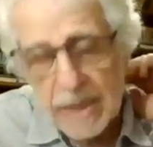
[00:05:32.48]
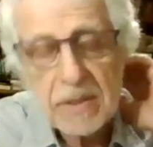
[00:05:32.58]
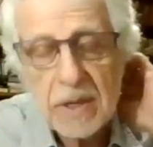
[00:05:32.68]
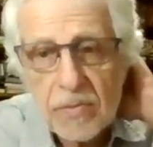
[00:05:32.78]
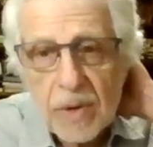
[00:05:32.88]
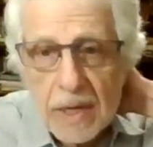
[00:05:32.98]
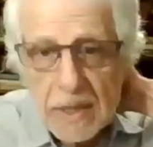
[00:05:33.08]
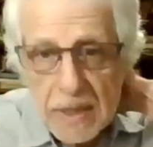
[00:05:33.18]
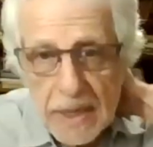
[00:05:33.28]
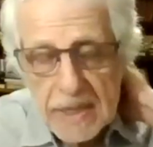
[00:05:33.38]
I take
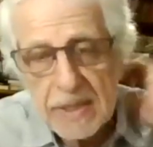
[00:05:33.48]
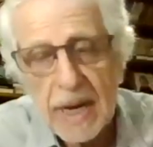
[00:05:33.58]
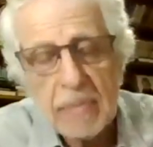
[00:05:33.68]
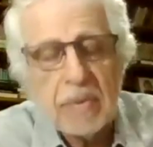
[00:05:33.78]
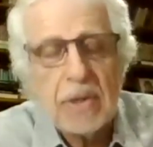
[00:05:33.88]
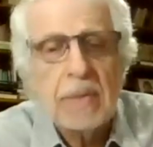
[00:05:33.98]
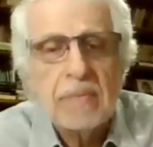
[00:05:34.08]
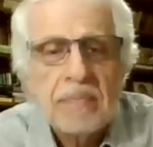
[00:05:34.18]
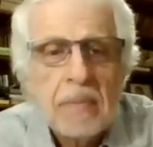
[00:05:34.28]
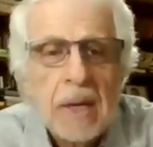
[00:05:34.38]
as an example,
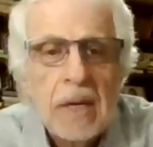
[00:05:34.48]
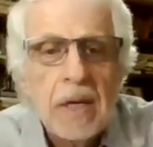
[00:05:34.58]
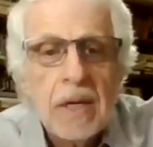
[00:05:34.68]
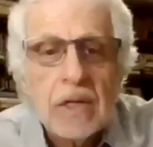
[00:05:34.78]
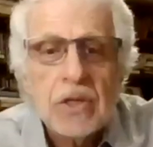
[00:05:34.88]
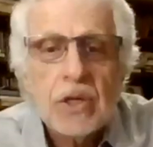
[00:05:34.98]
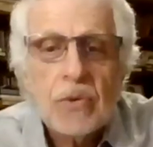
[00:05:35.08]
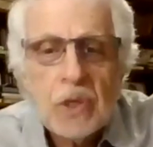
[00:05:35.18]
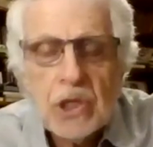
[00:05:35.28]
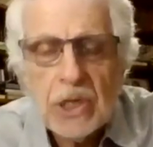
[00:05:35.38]
the
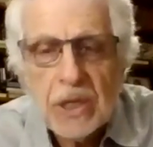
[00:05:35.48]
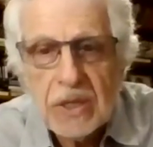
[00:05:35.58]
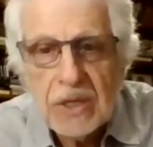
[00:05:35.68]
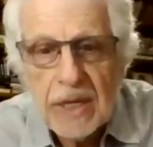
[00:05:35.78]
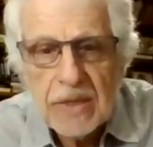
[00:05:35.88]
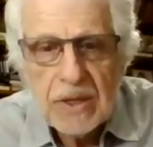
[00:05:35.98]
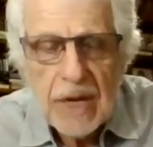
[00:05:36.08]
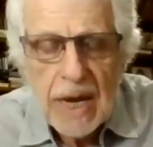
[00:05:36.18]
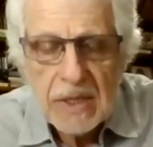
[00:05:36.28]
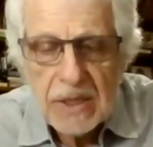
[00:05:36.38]
rigidity and
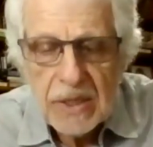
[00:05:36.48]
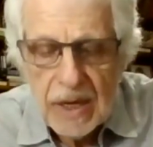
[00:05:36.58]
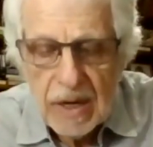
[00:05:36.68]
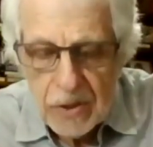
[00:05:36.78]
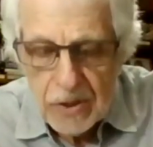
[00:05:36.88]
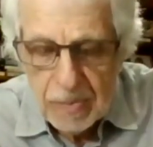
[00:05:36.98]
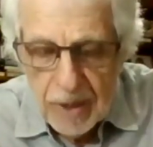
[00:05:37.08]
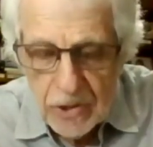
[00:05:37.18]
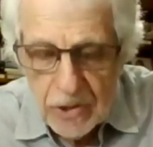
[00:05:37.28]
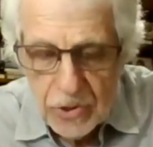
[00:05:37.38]
tenacity of these
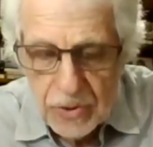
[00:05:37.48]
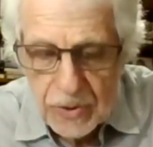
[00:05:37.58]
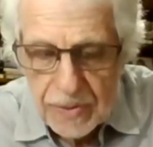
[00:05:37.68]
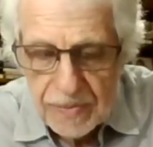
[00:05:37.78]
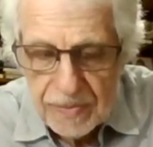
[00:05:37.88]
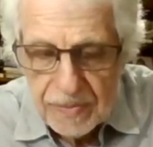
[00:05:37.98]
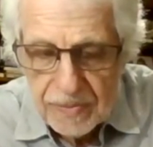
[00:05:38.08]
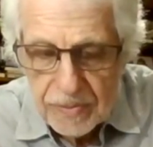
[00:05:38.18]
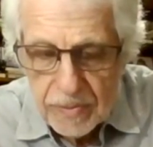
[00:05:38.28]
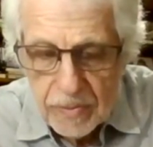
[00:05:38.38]
patients.
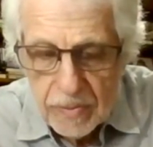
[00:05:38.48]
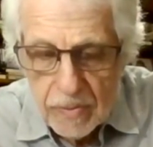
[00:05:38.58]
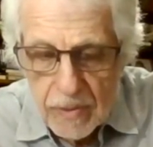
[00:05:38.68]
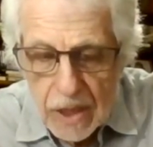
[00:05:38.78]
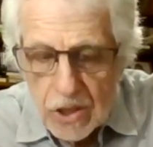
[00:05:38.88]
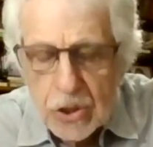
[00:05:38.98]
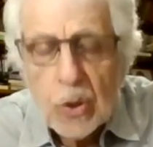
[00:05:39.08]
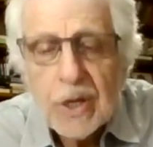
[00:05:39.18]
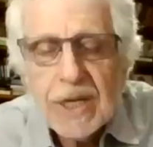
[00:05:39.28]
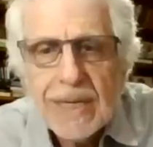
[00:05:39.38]

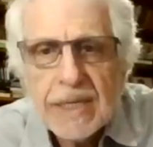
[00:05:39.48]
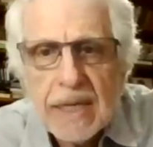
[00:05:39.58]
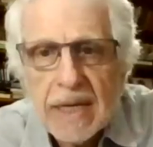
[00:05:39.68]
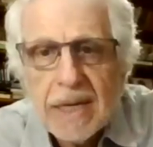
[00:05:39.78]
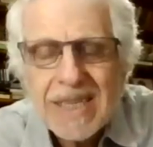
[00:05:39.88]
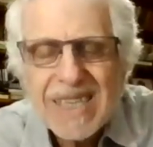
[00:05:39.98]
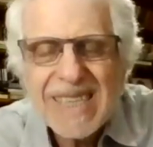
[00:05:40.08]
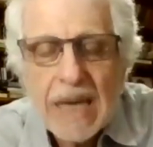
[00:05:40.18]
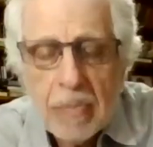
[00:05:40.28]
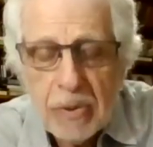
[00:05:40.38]
So it is a
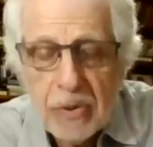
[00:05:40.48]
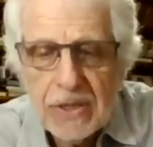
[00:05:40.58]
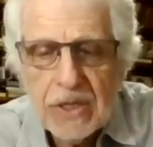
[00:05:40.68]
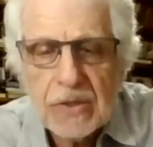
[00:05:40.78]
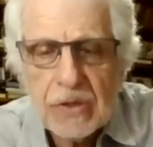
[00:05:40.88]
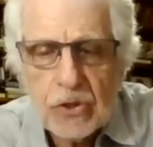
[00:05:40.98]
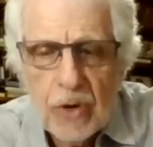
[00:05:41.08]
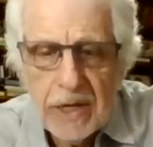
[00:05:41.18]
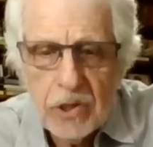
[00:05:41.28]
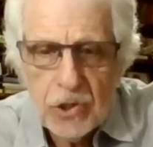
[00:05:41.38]
separate
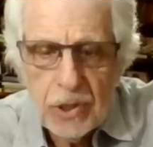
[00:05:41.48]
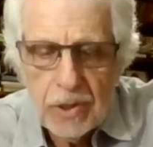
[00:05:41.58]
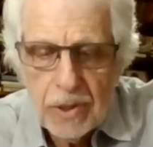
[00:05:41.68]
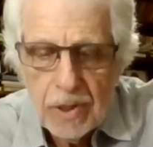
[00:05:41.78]
construction,